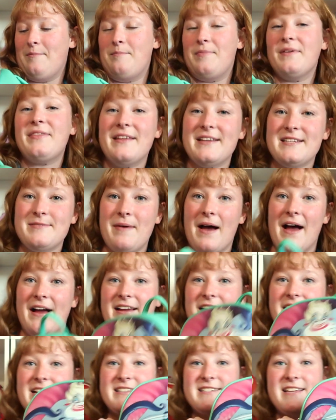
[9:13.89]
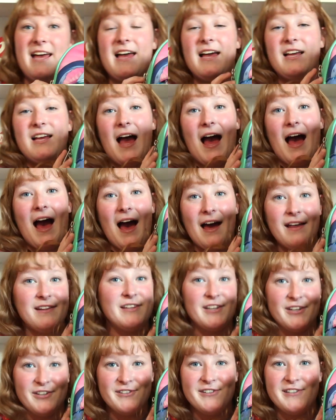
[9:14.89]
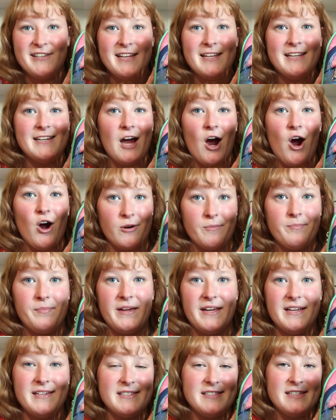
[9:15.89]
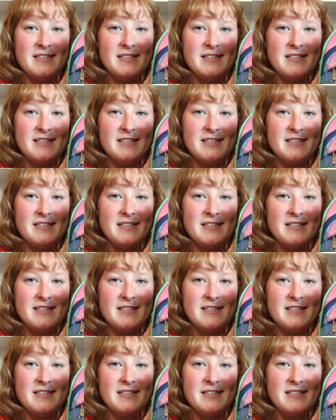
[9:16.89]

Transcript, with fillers: But this bag is literally an art piece.